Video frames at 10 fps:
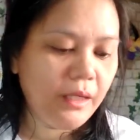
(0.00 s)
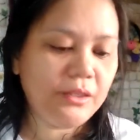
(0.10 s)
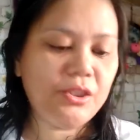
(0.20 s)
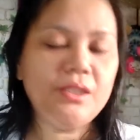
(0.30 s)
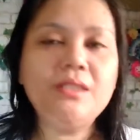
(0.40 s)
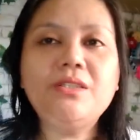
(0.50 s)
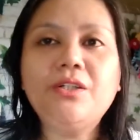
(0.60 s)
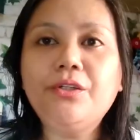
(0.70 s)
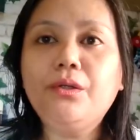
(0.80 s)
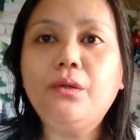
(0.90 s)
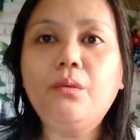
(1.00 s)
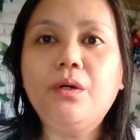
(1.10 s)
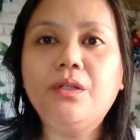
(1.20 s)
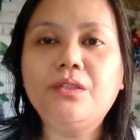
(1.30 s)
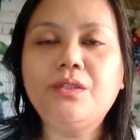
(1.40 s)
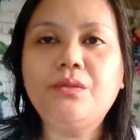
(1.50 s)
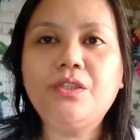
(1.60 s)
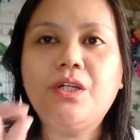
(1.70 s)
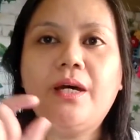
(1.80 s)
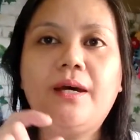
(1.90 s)
and she has other ones
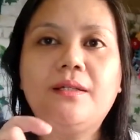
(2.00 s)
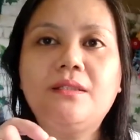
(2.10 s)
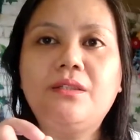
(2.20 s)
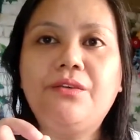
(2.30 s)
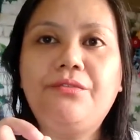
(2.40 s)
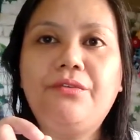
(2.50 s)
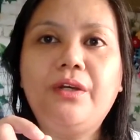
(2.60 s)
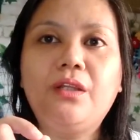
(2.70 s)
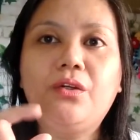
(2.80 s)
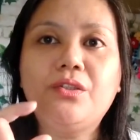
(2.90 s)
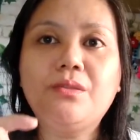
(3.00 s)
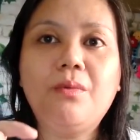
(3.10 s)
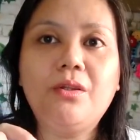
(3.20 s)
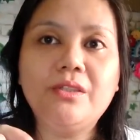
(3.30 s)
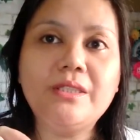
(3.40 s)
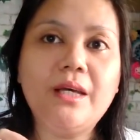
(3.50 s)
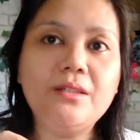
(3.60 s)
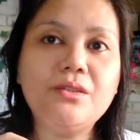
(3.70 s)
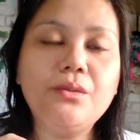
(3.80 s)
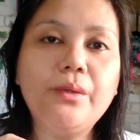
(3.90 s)
which has different or smaller
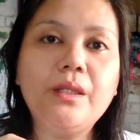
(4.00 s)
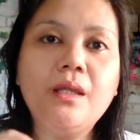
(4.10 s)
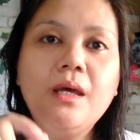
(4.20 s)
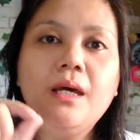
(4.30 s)
size to it